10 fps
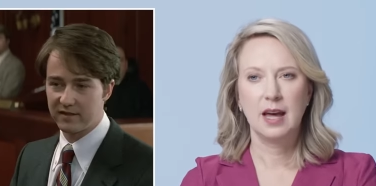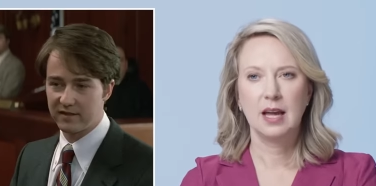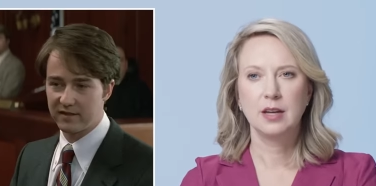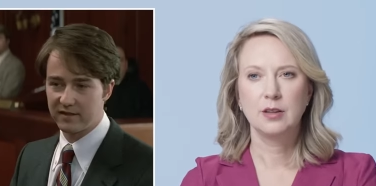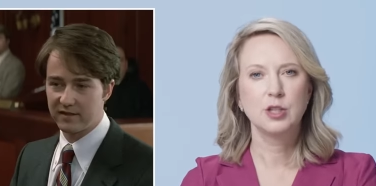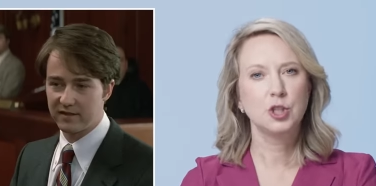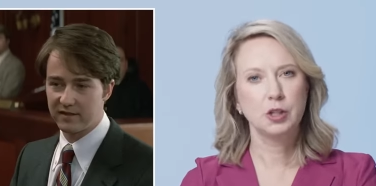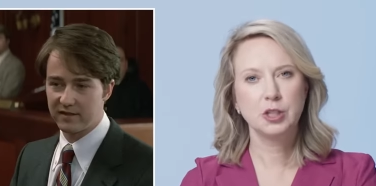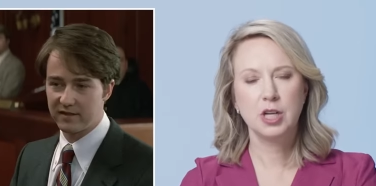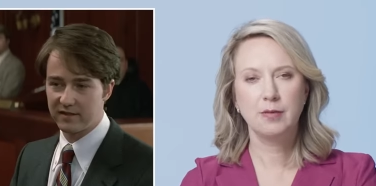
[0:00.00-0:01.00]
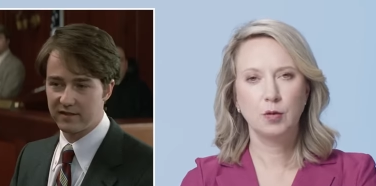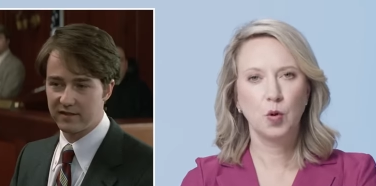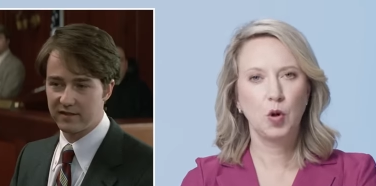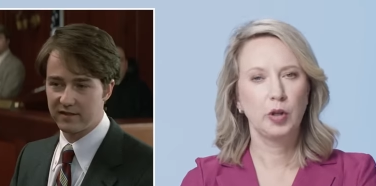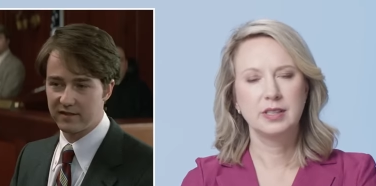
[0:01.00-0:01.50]
Speaker 1: that the jury should have a
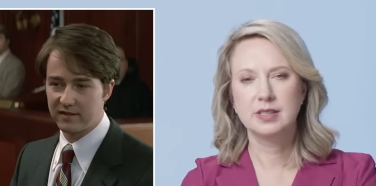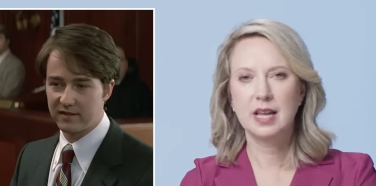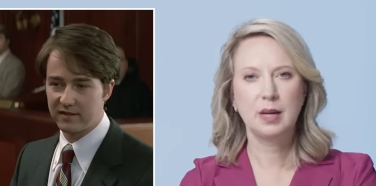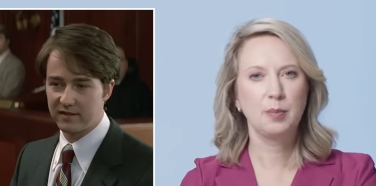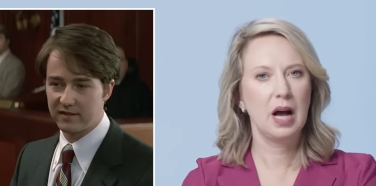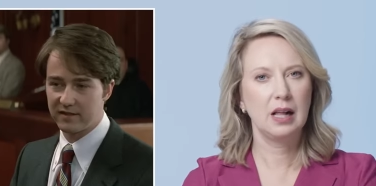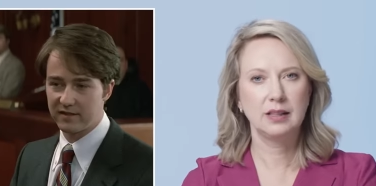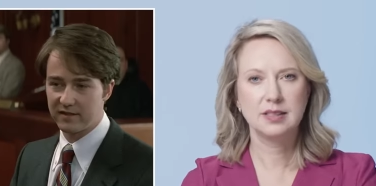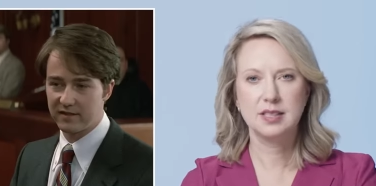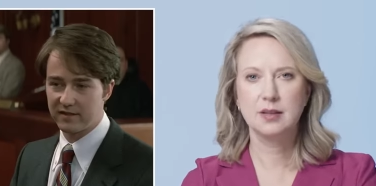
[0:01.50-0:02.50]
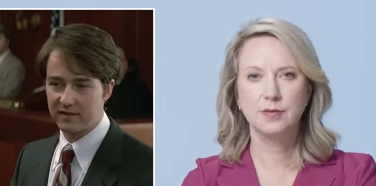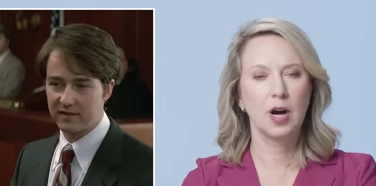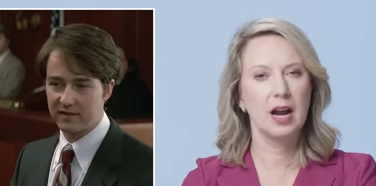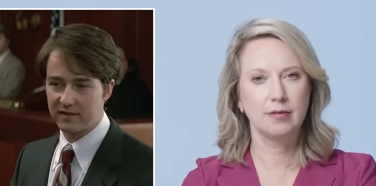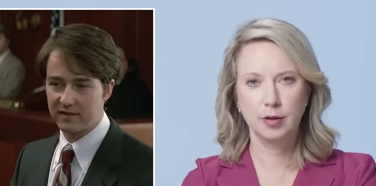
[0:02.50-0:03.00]
role in setting policy
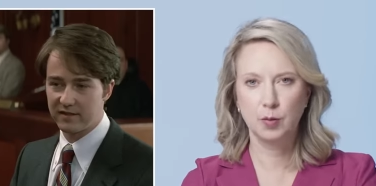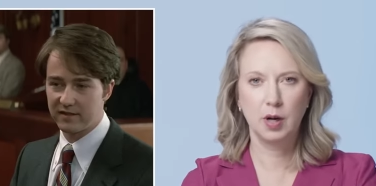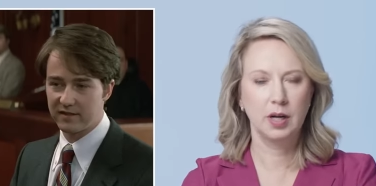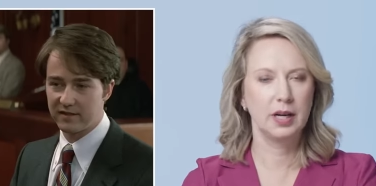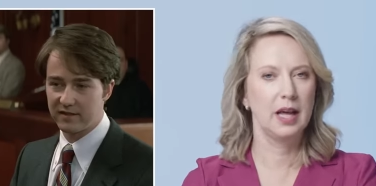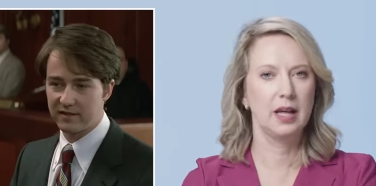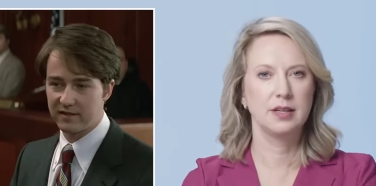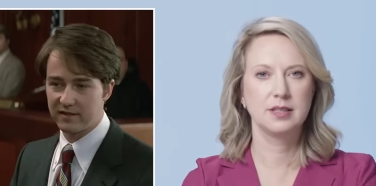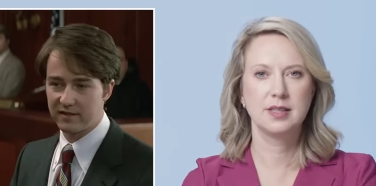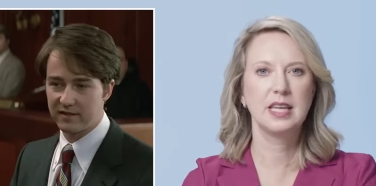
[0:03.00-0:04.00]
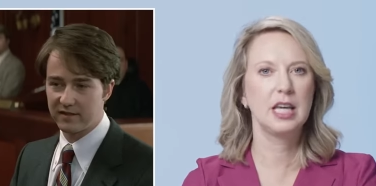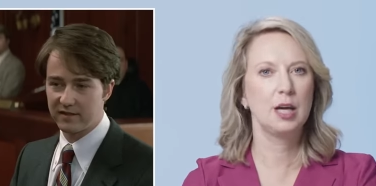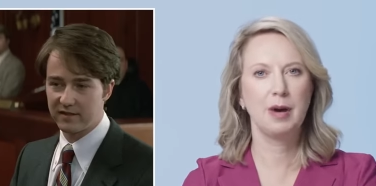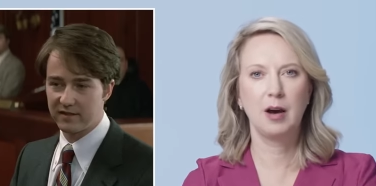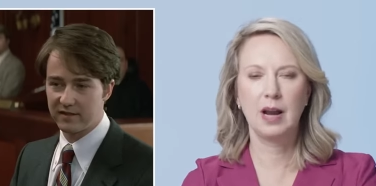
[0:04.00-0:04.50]
for everyone and
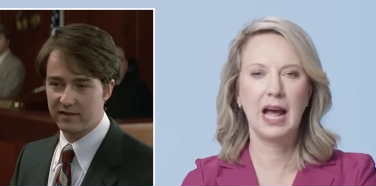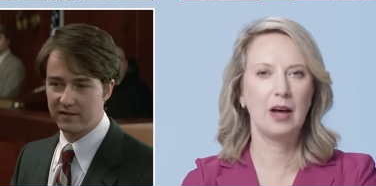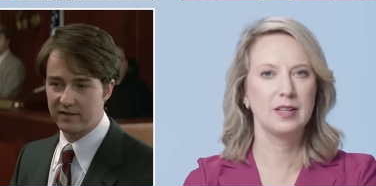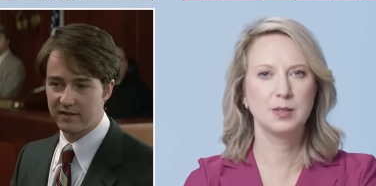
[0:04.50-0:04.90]
thinking about how